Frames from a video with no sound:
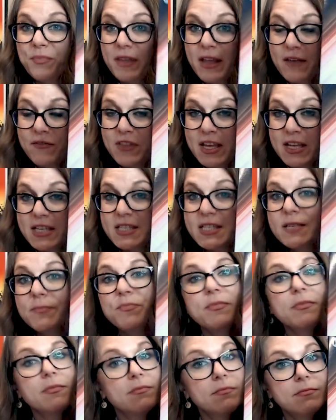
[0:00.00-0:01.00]
If this
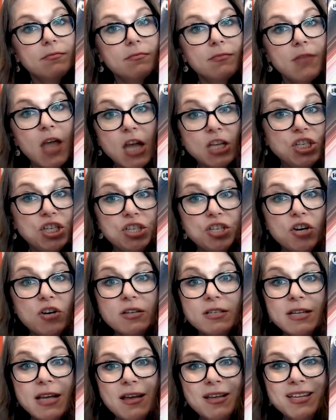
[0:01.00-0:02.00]
touches
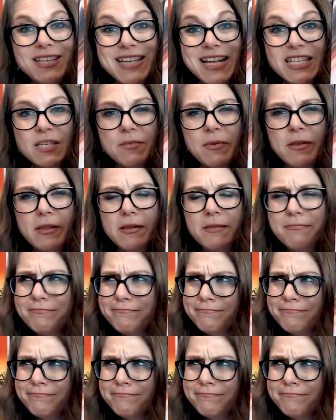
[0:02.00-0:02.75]
your sensibility,